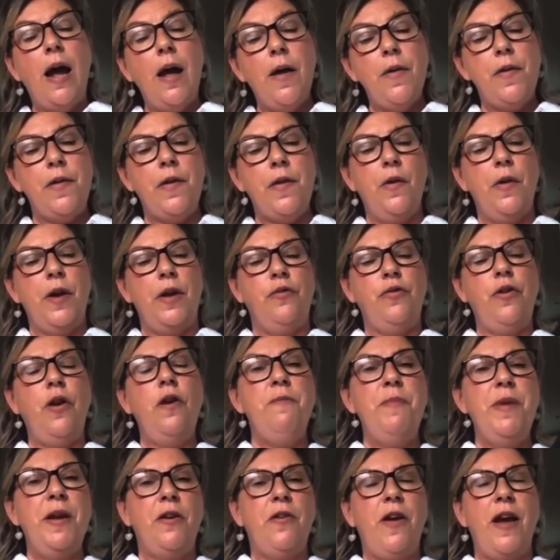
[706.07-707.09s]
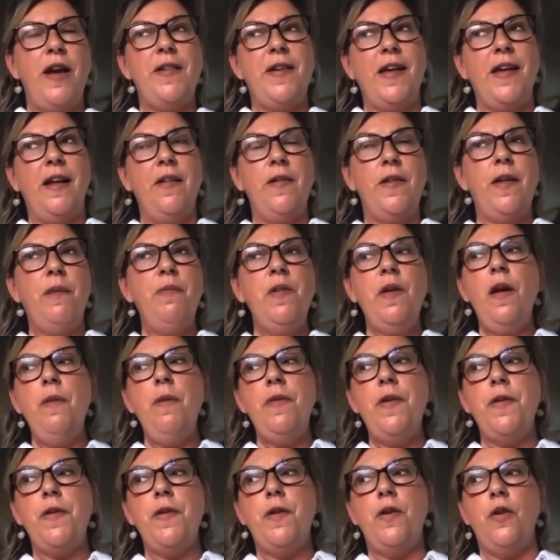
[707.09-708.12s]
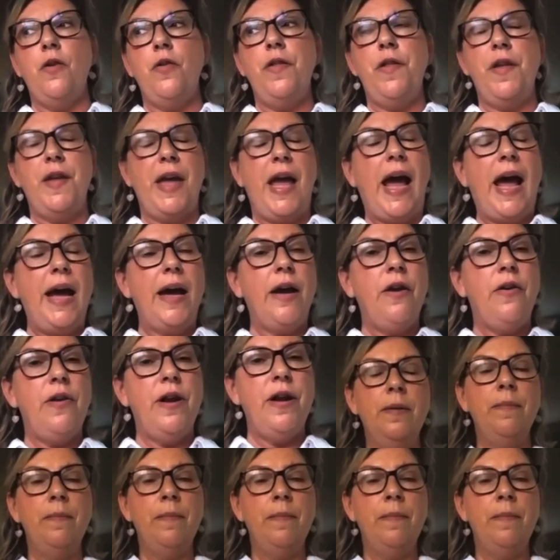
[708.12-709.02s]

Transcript: So it drove me crazy. And sometimes it's good to get angry.